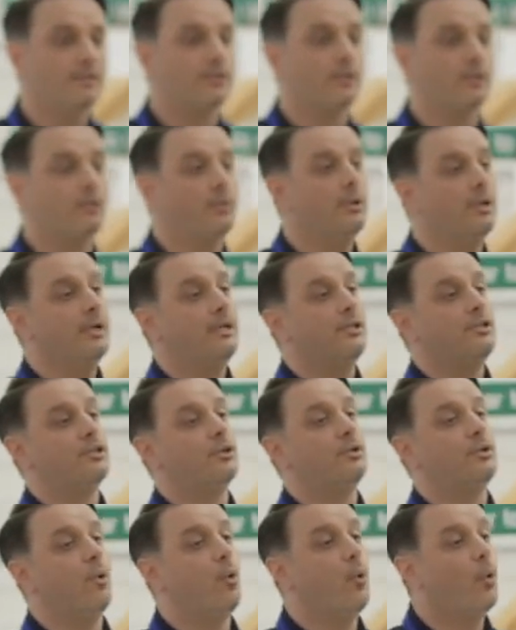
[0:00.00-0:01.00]
to
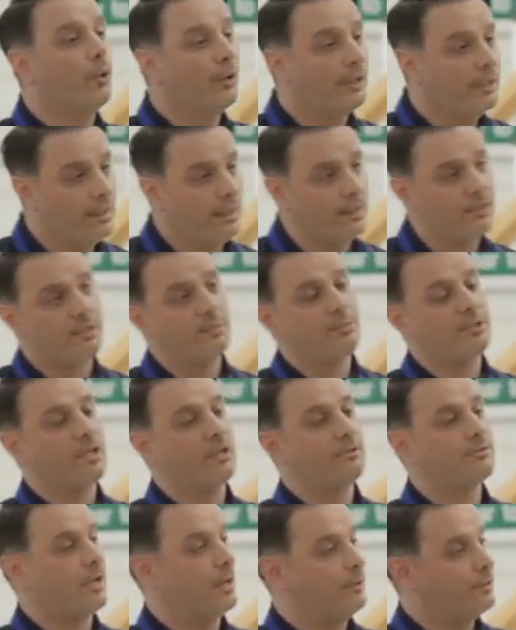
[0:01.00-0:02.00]
organize
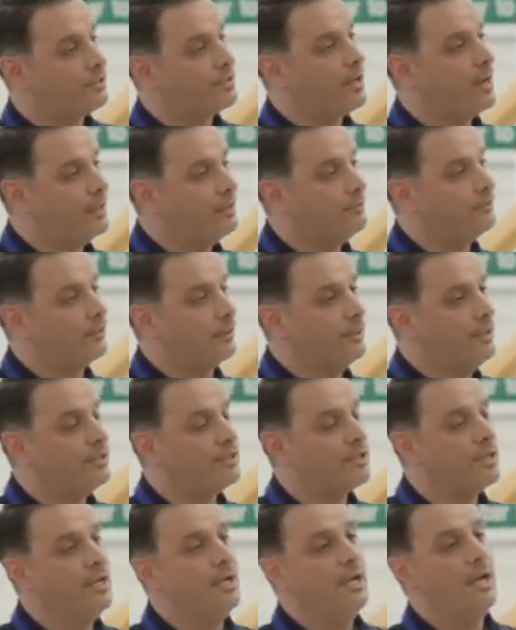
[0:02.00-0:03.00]
themselves outside of
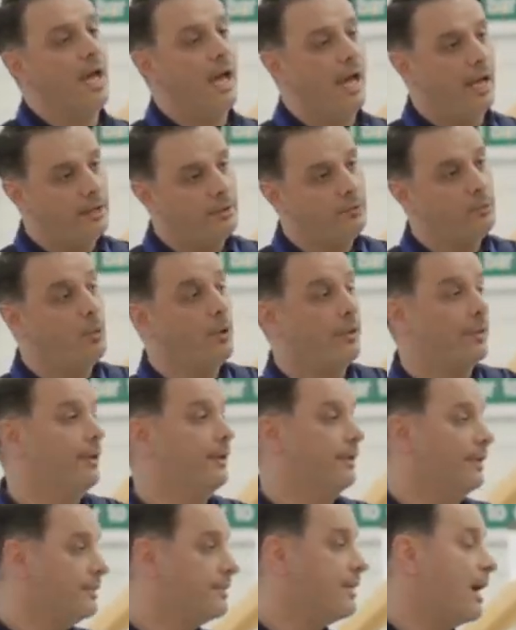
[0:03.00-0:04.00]
Greece and
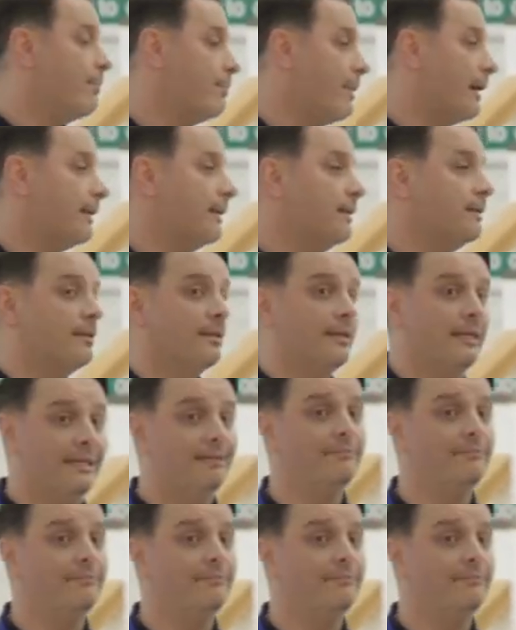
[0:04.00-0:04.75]
within, and tap back into the